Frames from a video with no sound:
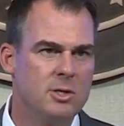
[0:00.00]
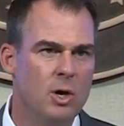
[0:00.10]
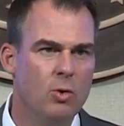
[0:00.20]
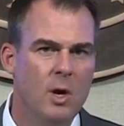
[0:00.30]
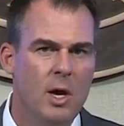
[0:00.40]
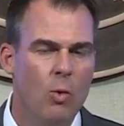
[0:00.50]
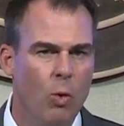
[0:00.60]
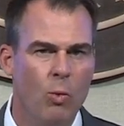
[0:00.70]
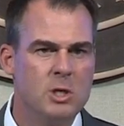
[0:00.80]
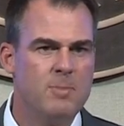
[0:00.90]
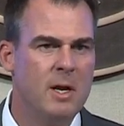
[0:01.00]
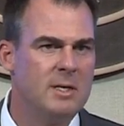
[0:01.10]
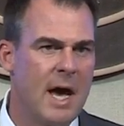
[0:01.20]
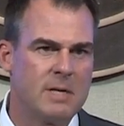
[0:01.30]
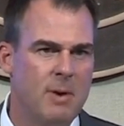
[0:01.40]
So when we're spending
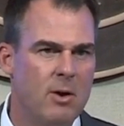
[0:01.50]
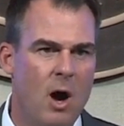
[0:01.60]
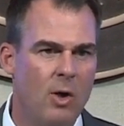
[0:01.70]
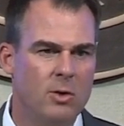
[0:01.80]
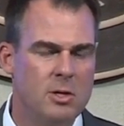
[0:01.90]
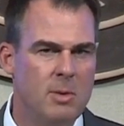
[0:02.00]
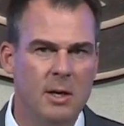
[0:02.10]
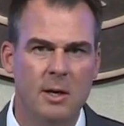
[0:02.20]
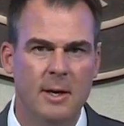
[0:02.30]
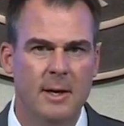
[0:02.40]
taxpayer dollars, I mean,